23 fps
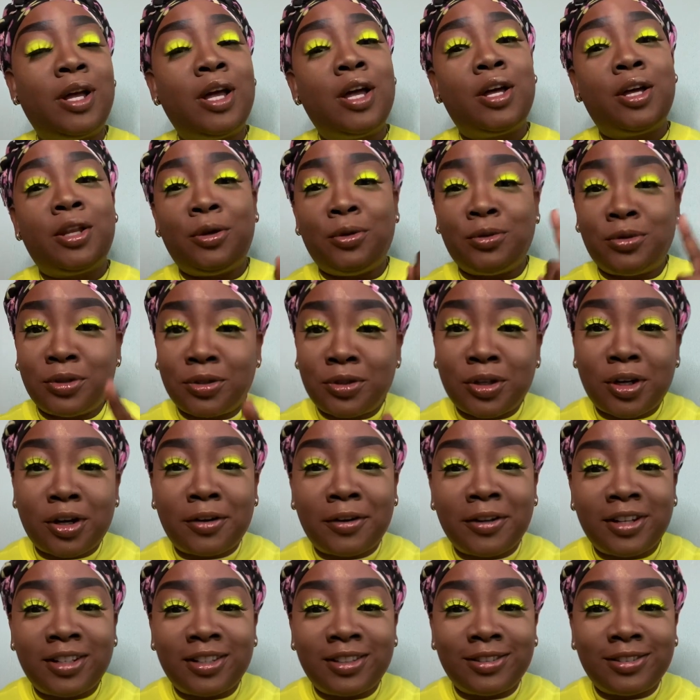new
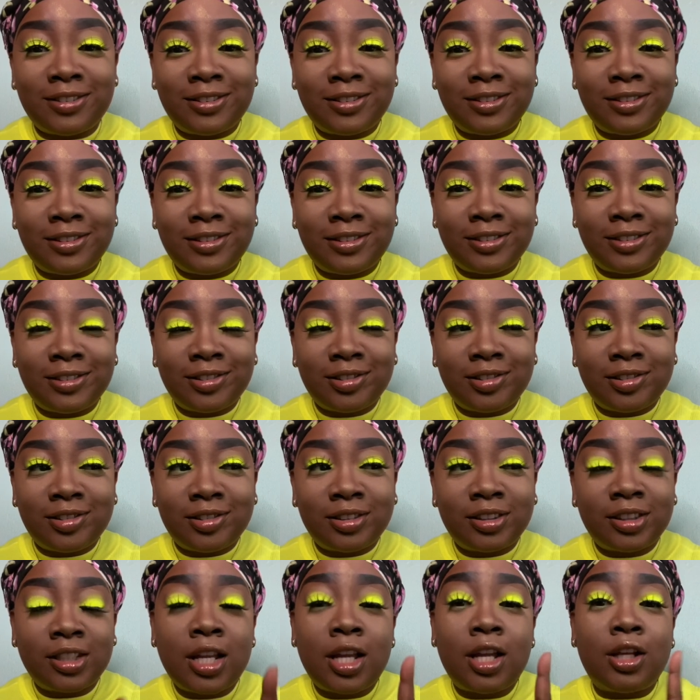tutorial,
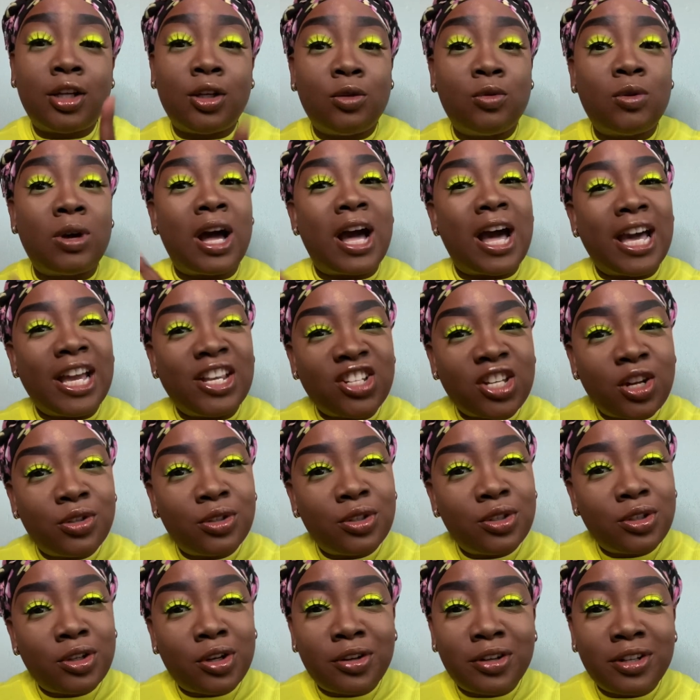new eyeshadow
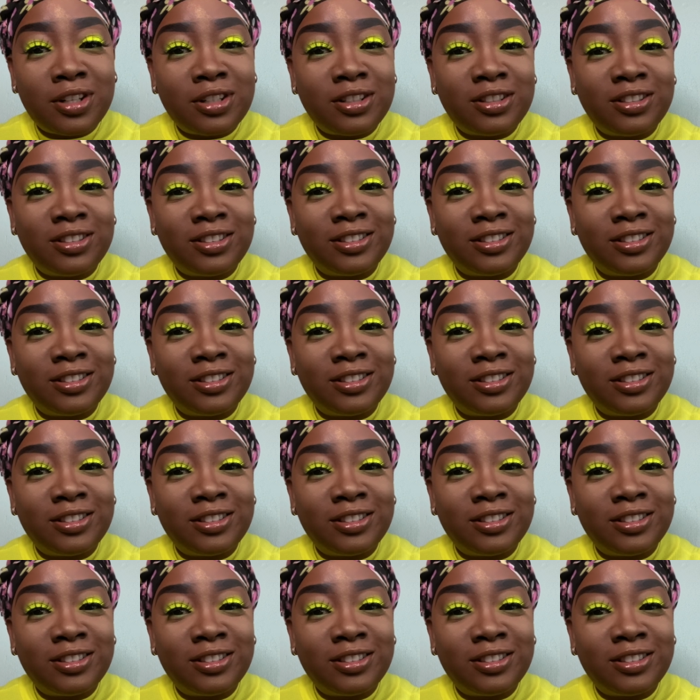tutorial.